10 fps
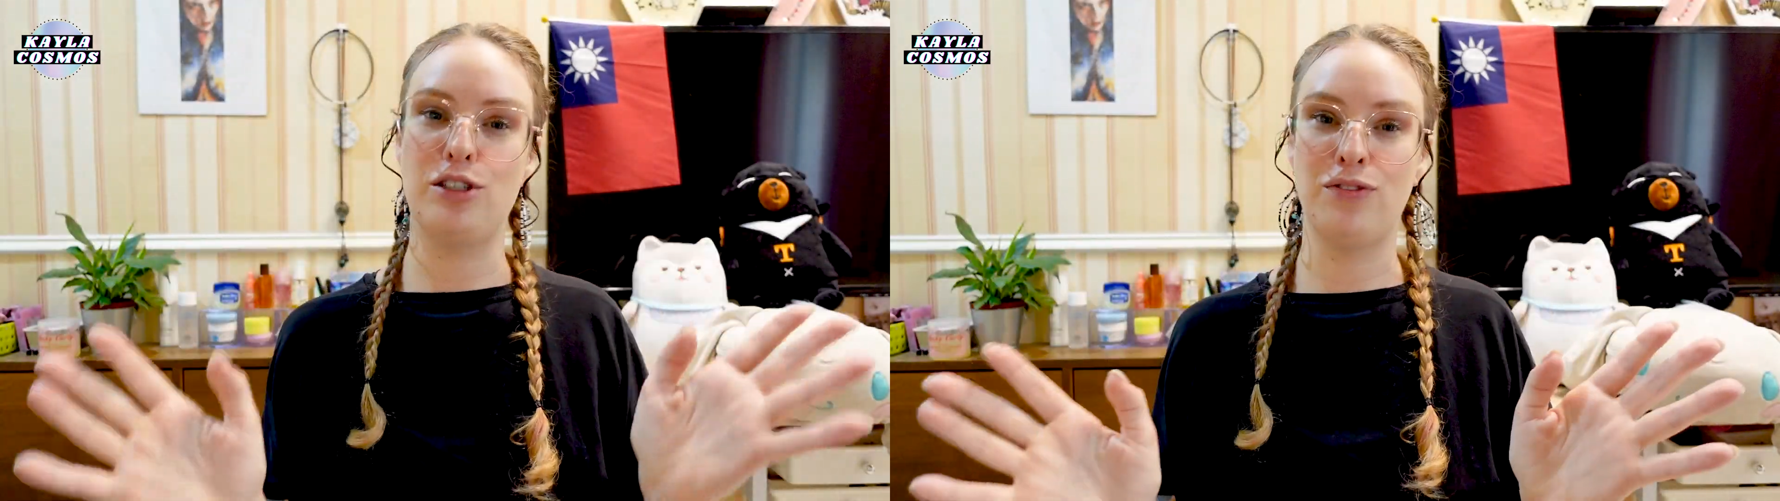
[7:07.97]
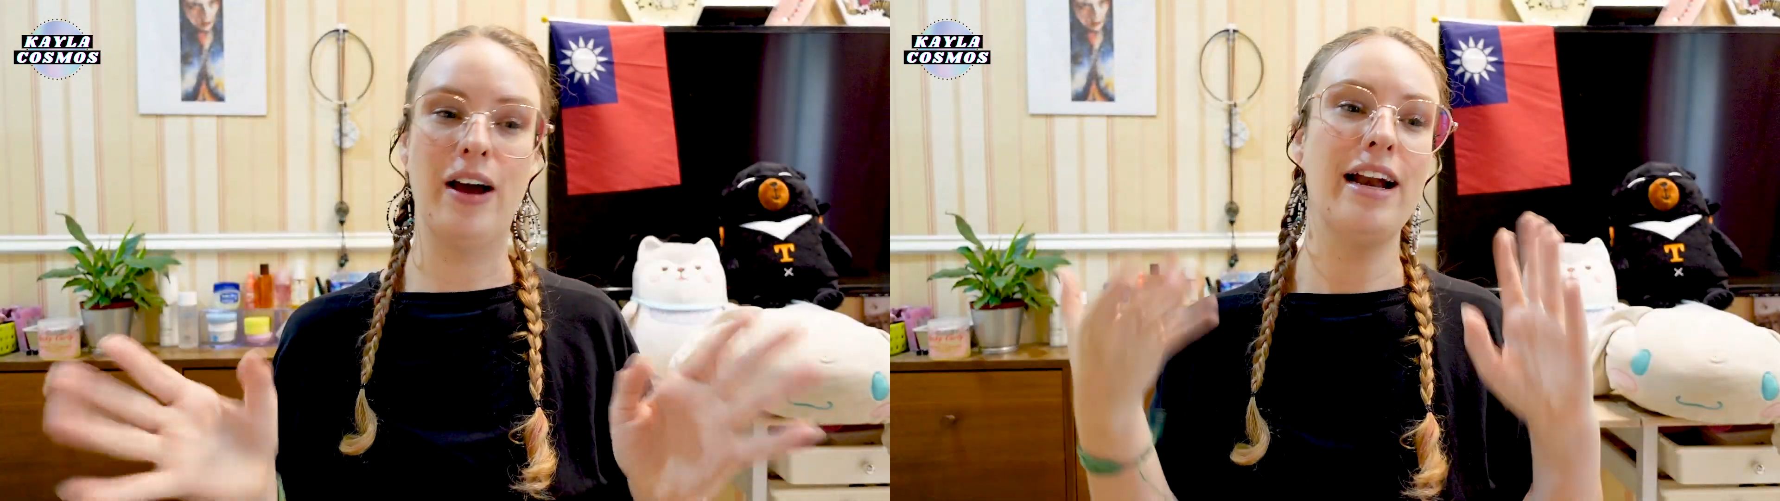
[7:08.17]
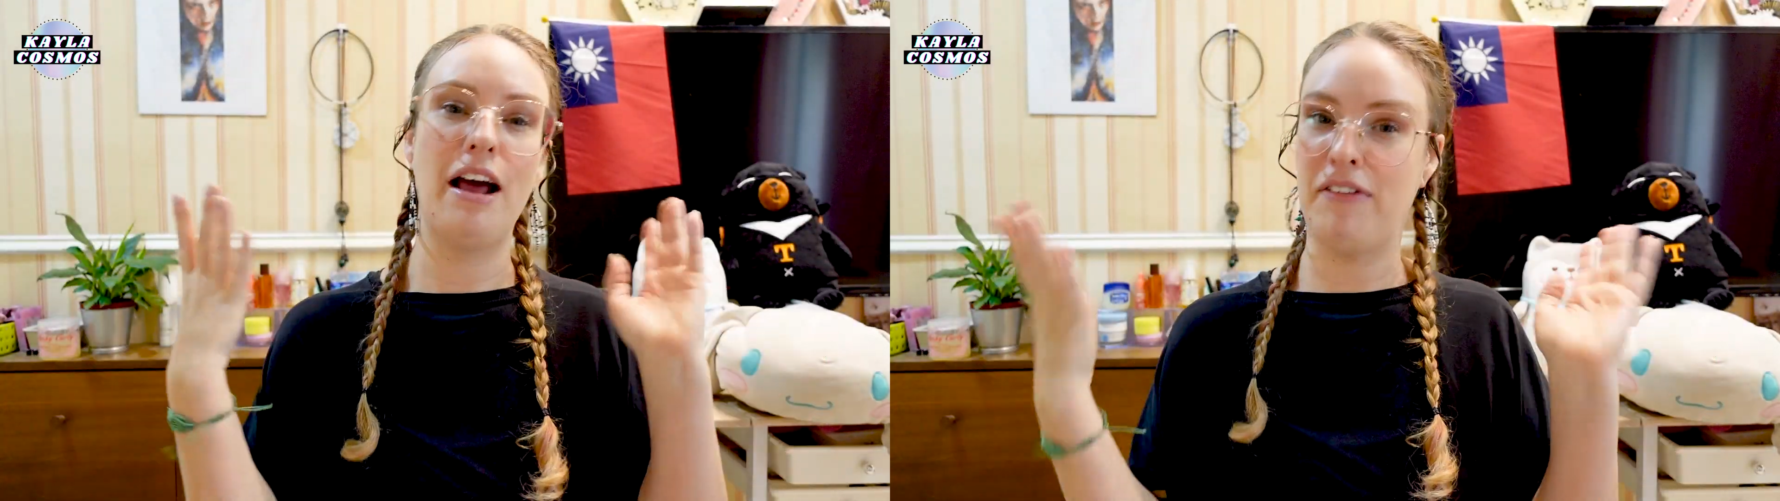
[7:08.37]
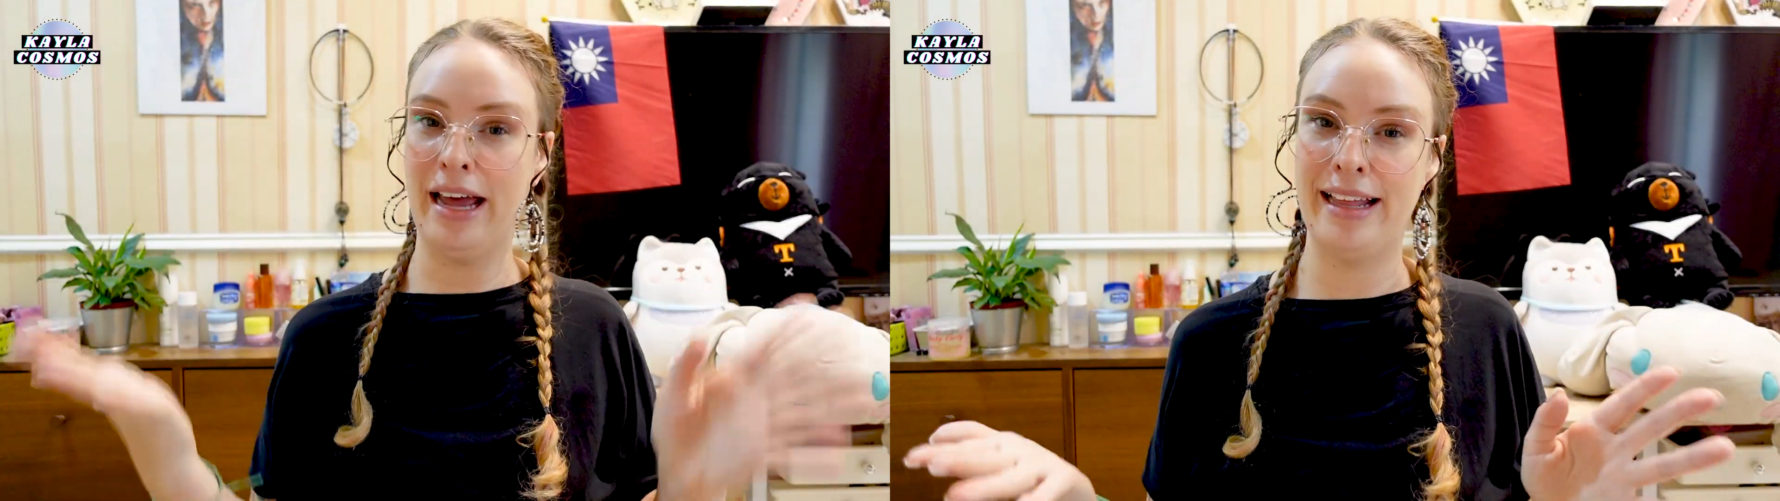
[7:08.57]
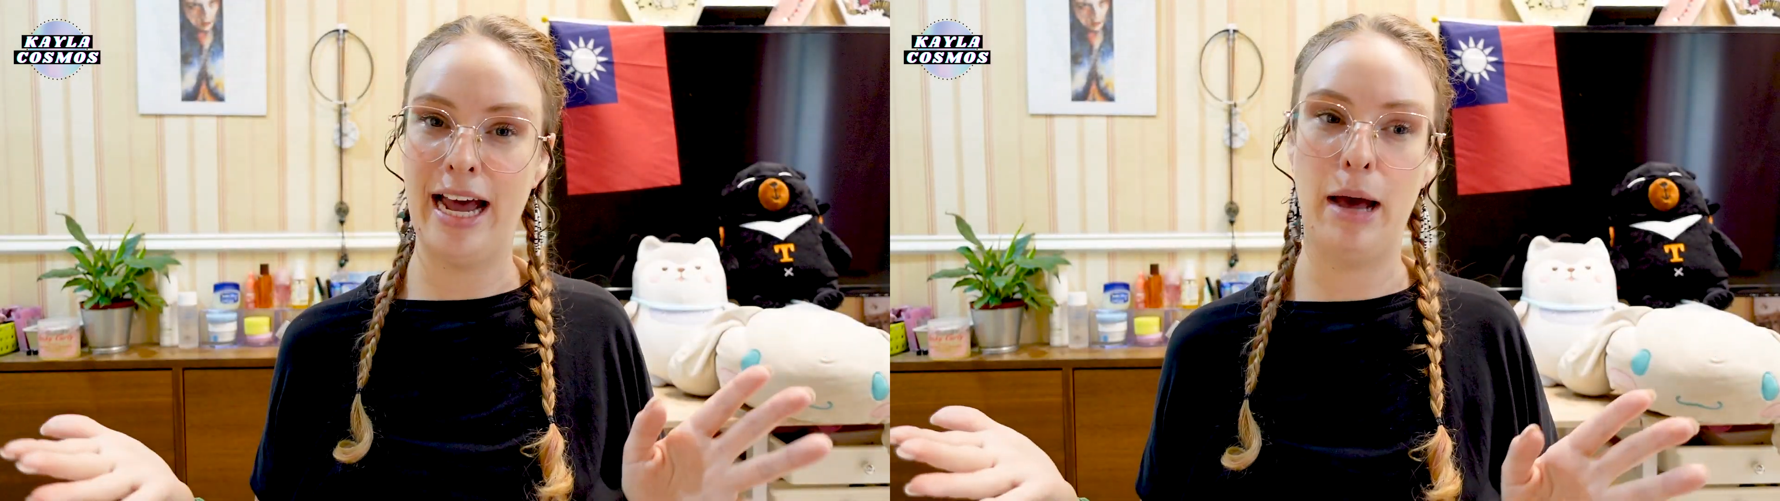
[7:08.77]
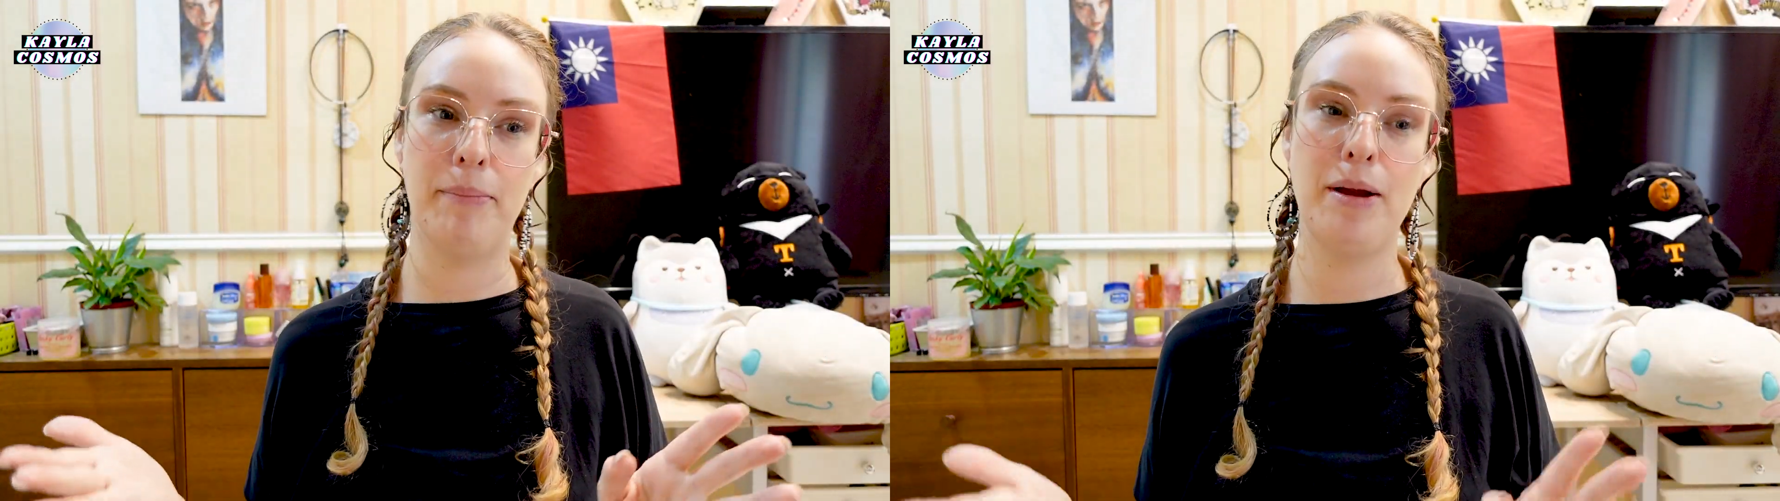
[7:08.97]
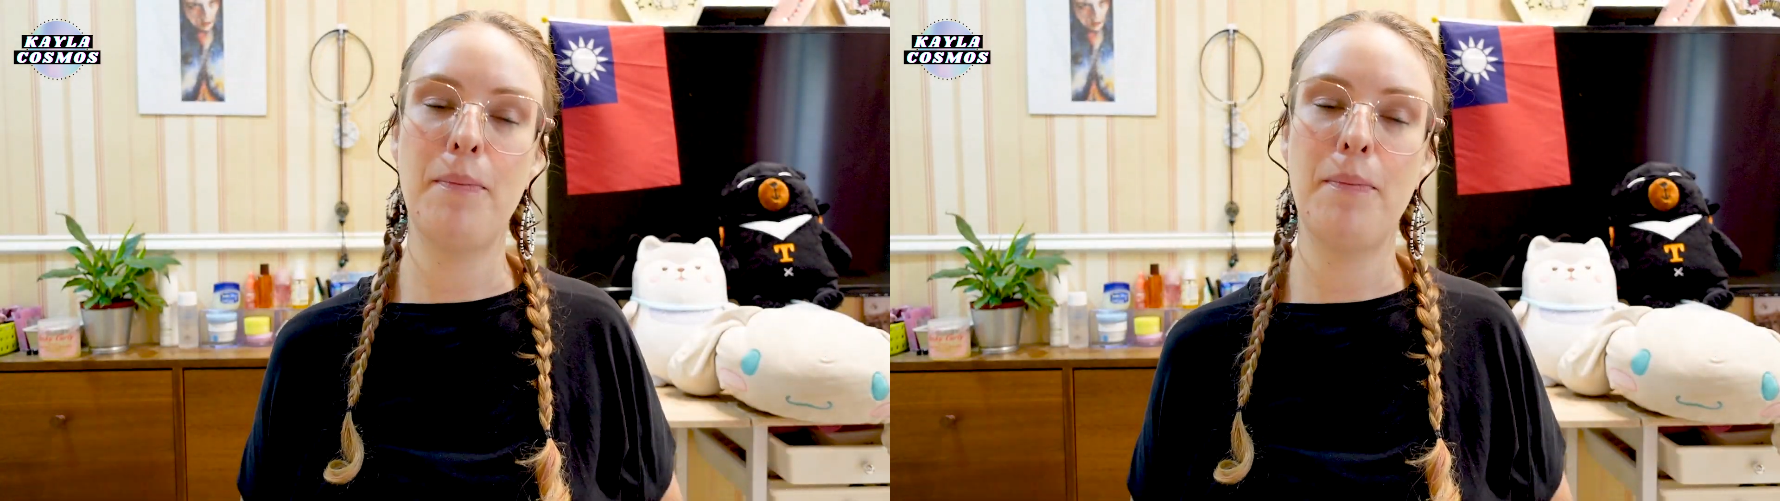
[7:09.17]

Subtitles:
is fine. I've had that happen.